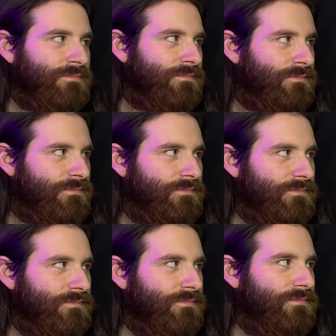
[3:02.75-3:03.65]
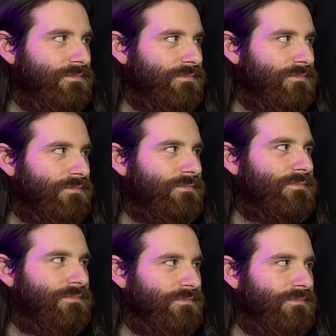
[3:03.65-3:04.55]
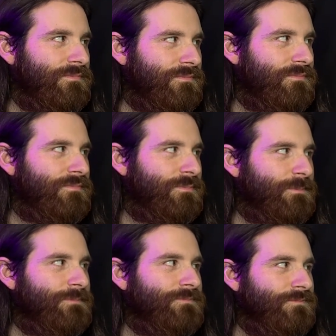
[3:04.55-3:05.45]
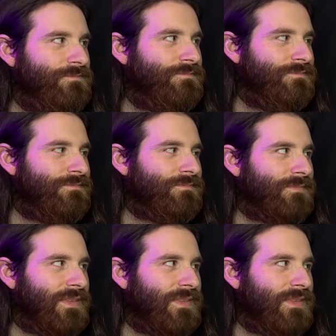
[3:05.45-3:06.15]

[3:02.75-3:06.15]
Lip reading: [no speech]